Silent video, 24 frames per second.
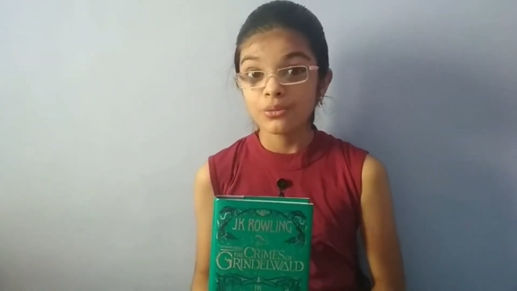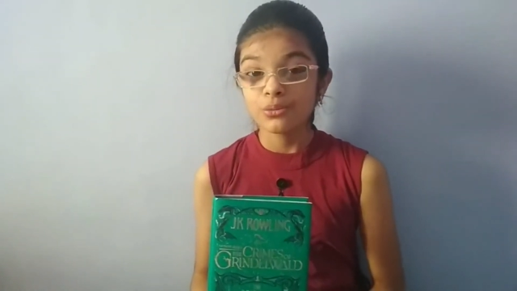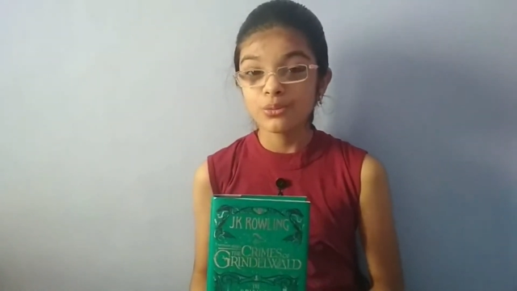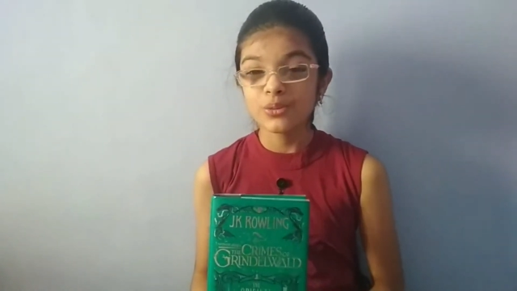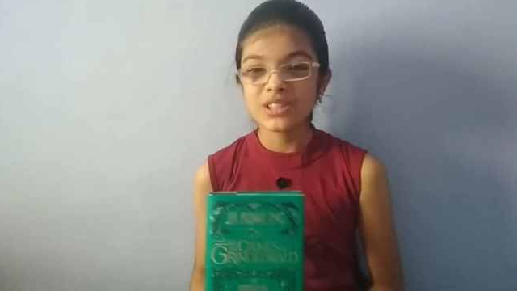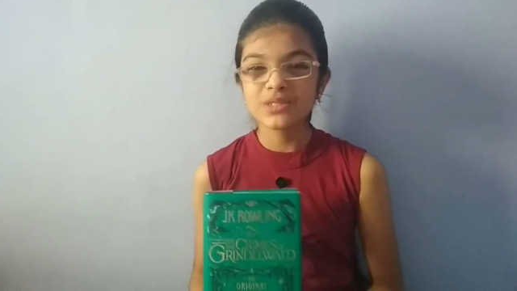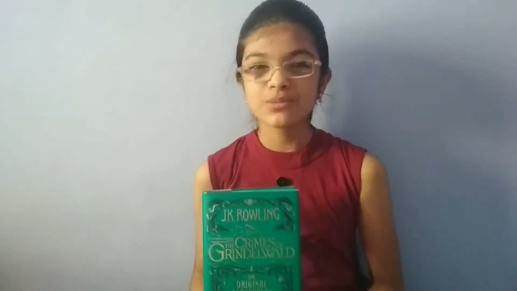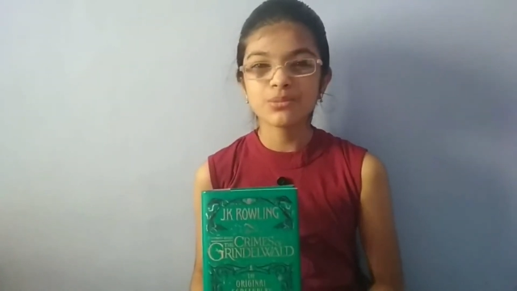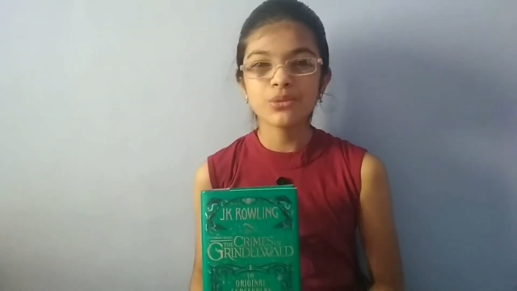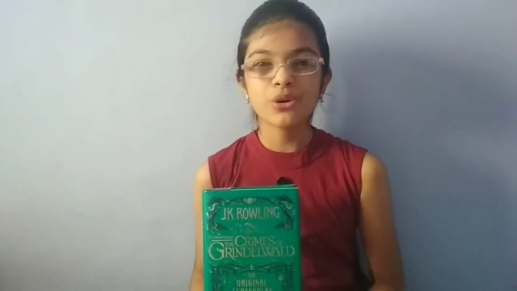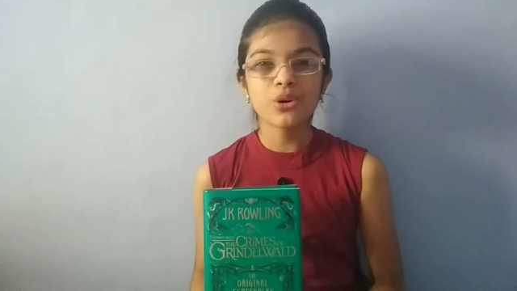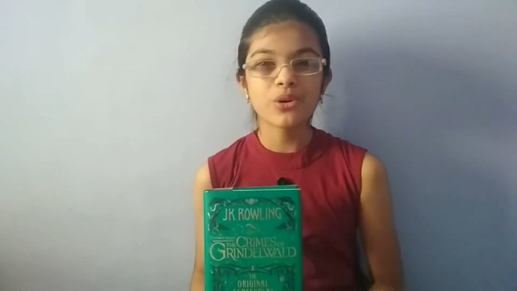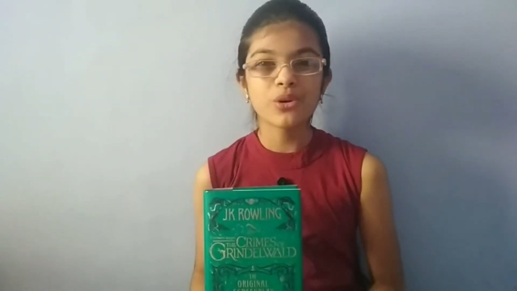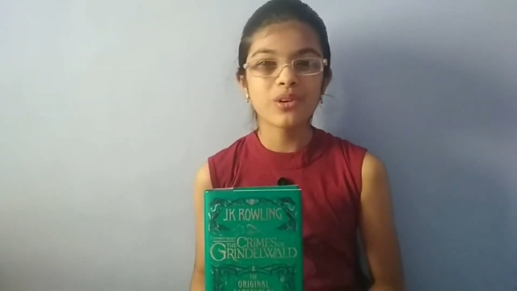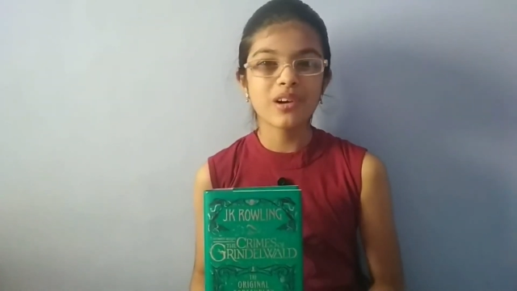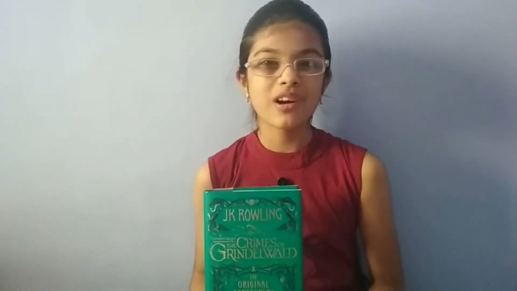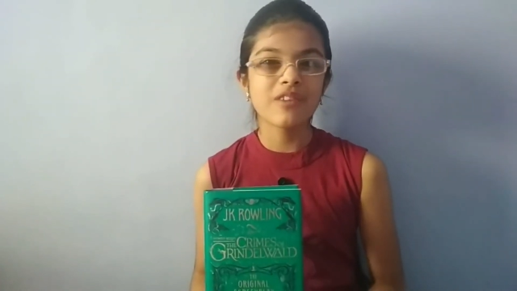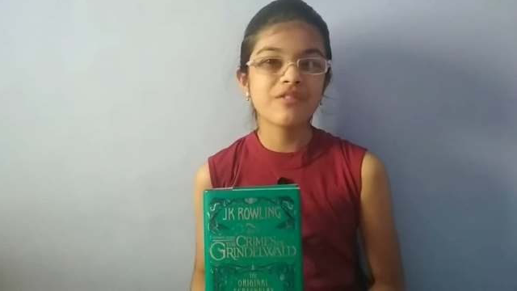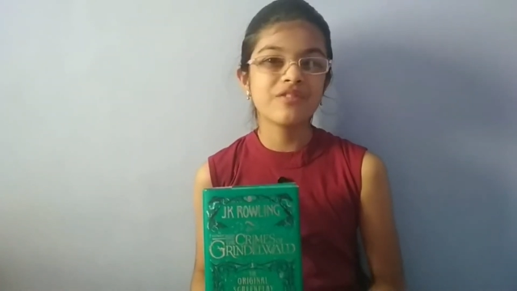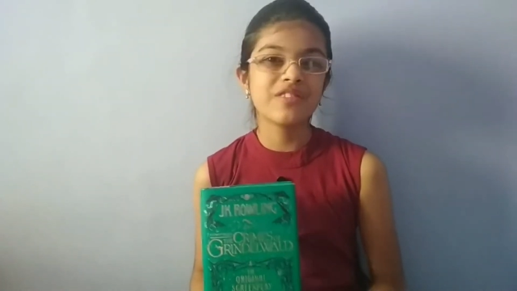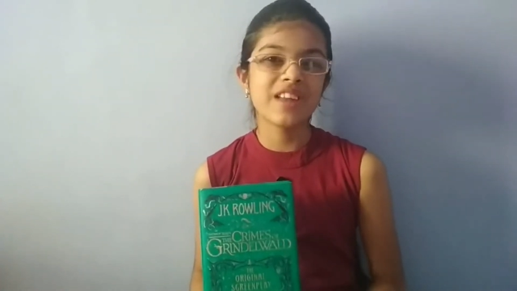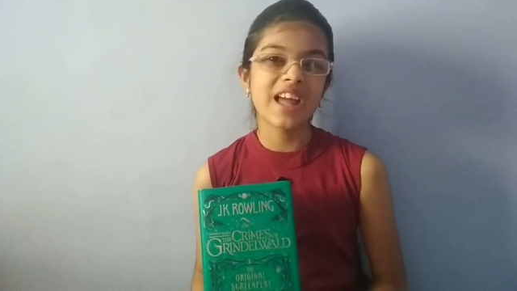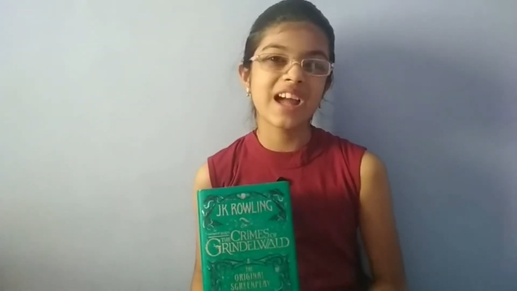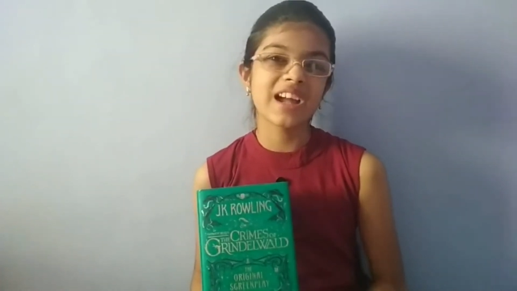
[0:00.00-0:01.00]
was more
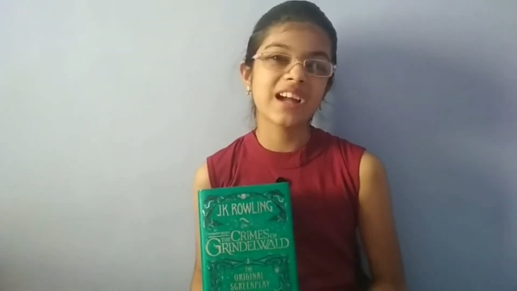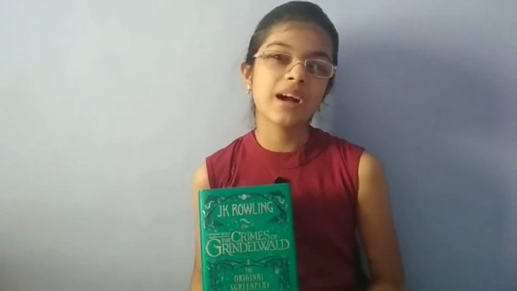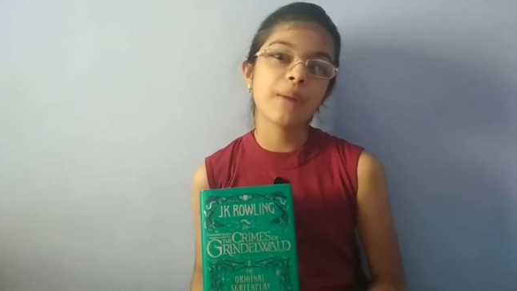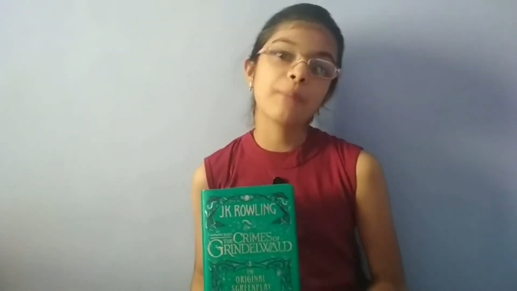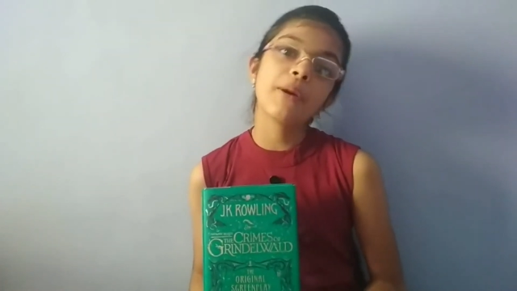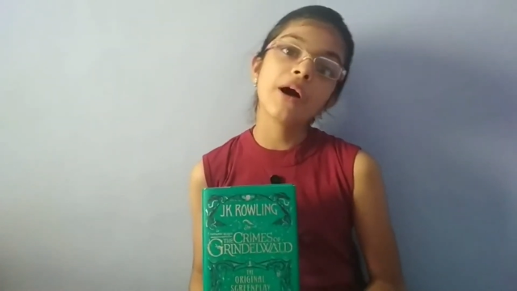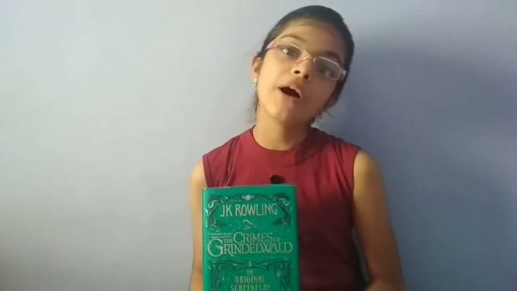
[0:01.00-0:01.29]
of like a